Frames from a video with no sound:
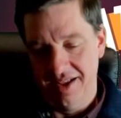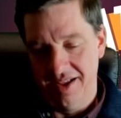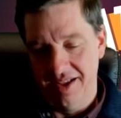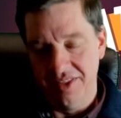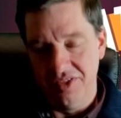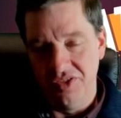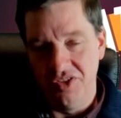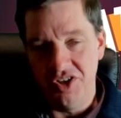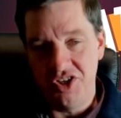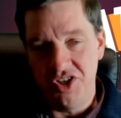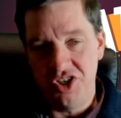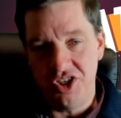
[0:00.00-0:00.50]

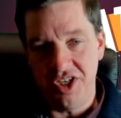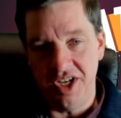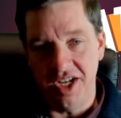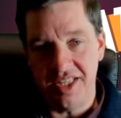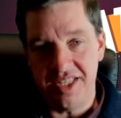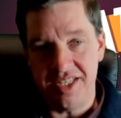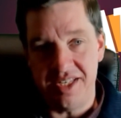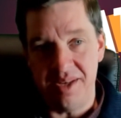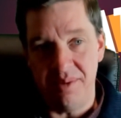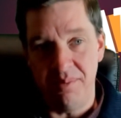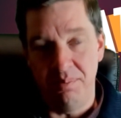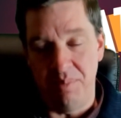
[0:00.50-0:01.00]
the
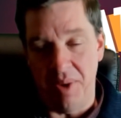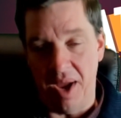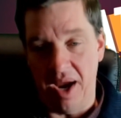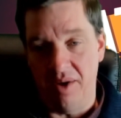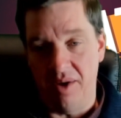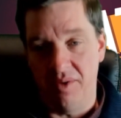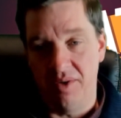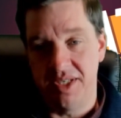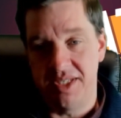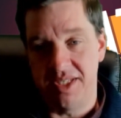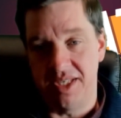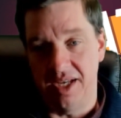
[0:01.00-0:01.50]
shit's
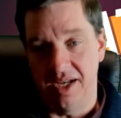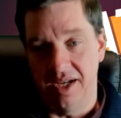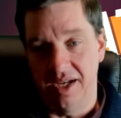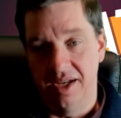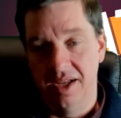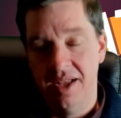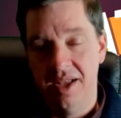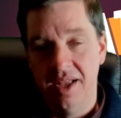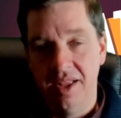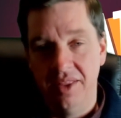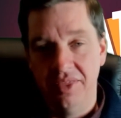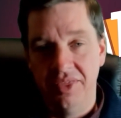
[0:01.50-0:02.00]
embarrassing.
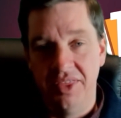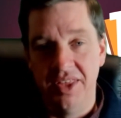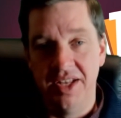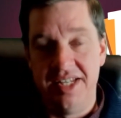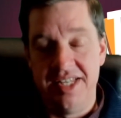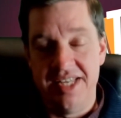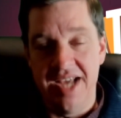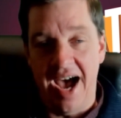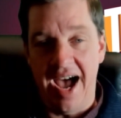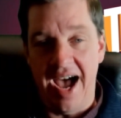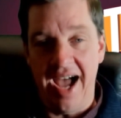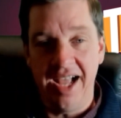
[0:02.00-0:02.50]
The
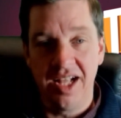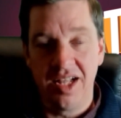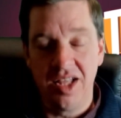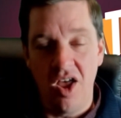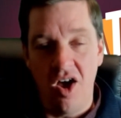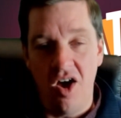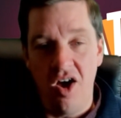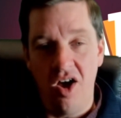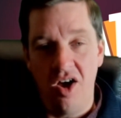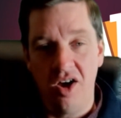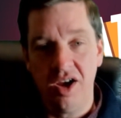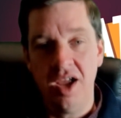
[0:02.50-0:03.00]

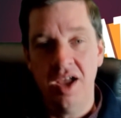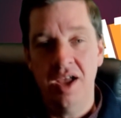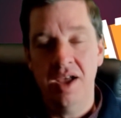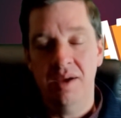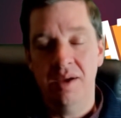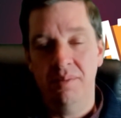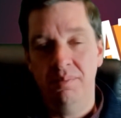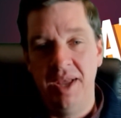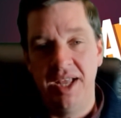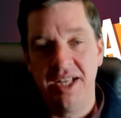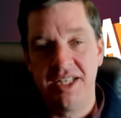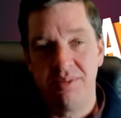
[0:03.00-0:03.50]
dialogue
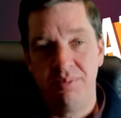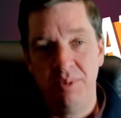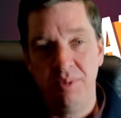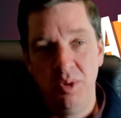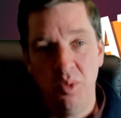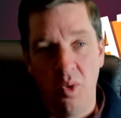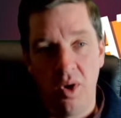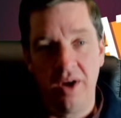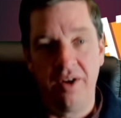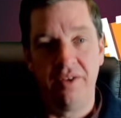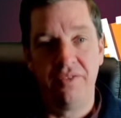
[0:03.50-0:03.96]
makes me want to